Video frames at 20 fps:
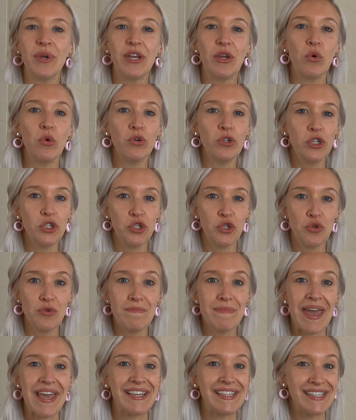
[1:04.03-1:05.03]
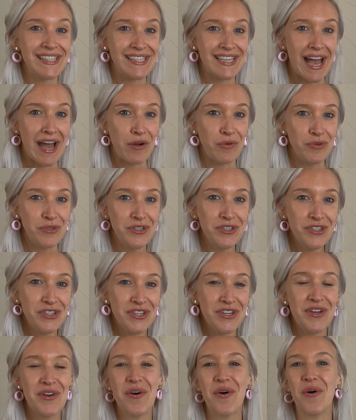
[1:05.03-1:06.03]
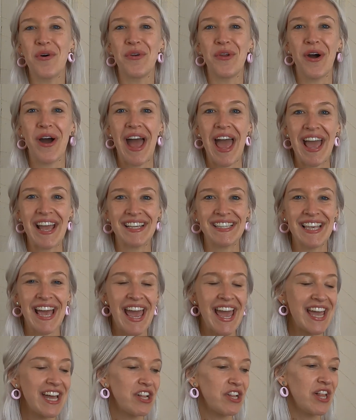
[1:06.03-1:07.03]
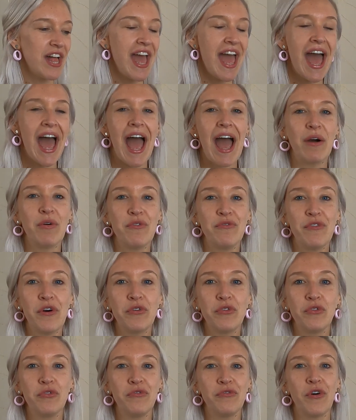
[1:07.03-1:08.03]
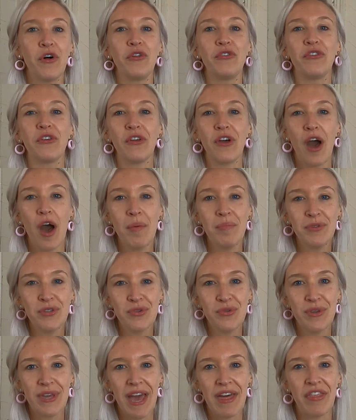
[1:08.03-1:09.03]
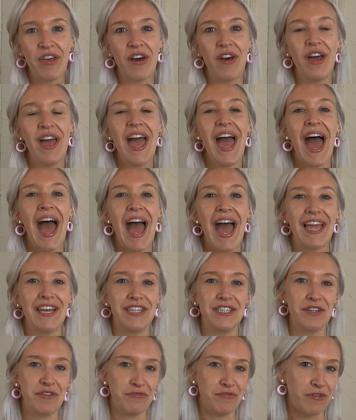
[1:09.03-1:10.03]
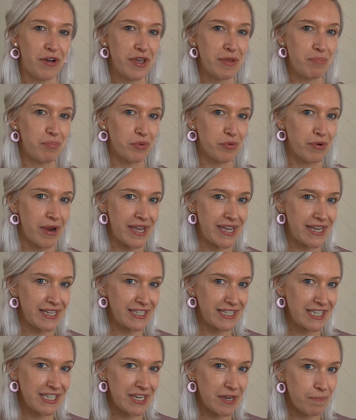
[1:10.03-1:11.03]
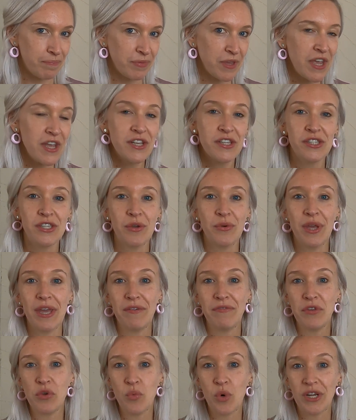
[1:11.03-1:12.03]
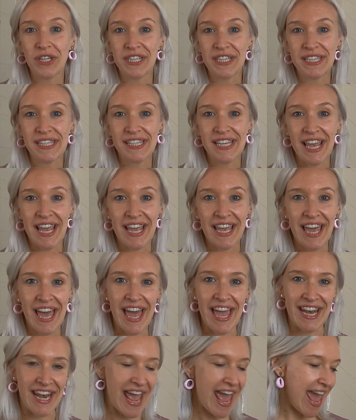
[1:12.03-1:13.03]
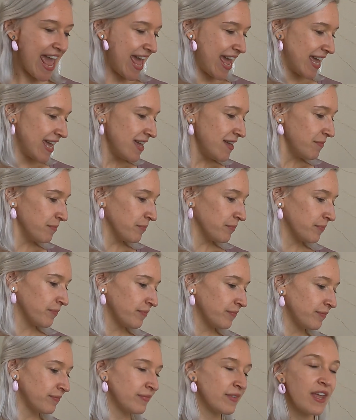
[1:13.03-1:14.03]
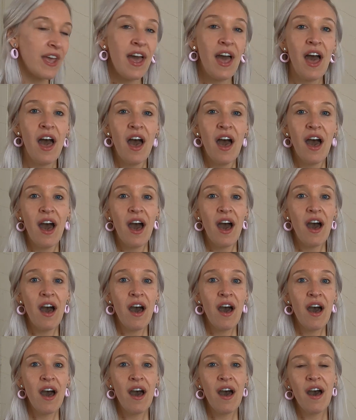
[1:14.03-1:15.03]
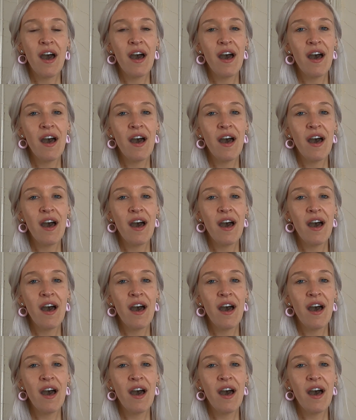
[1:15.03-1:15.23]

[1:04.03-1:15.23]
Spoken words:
in order to make sound, on our exhale, our vocal folds come together and vibrate. So if you were to sing an A, ah,